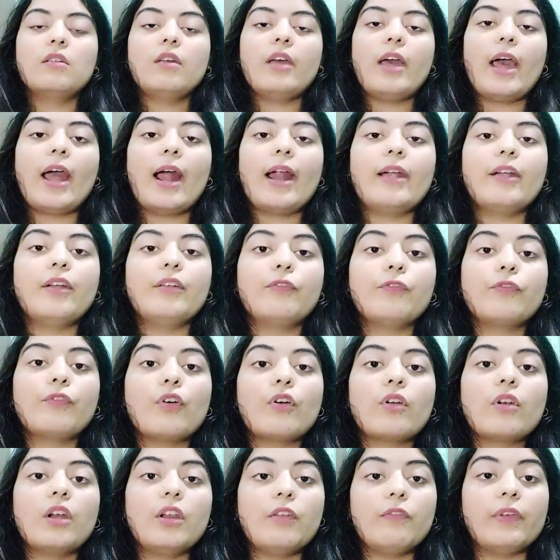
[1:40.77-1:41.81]
and
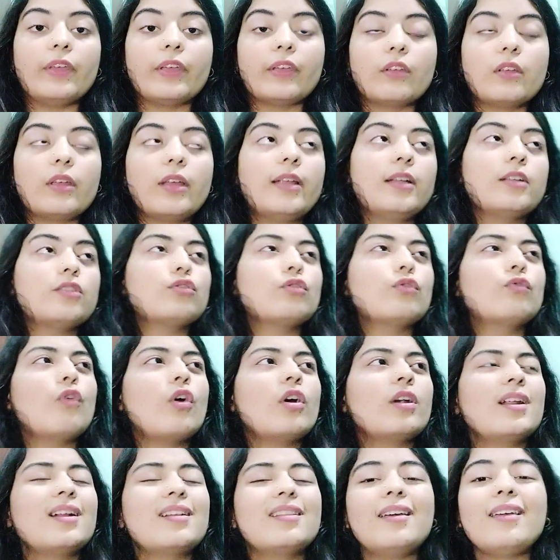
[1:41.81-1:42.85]
for living. So
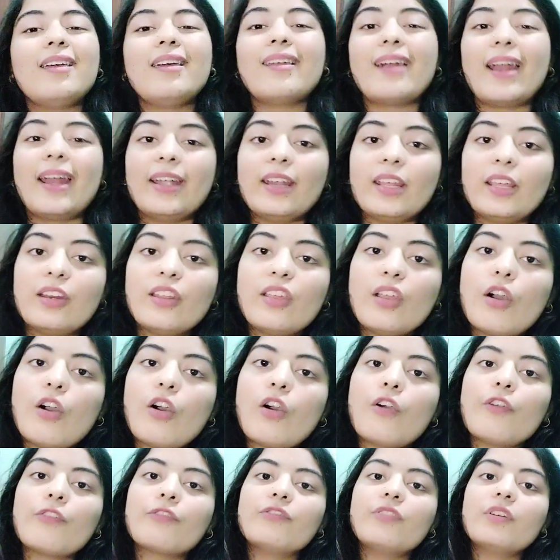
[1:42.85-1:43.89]
what are the criteria
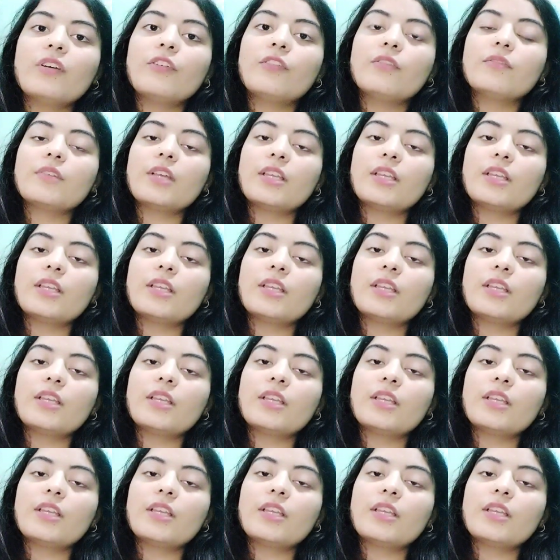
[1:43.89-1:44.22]
of the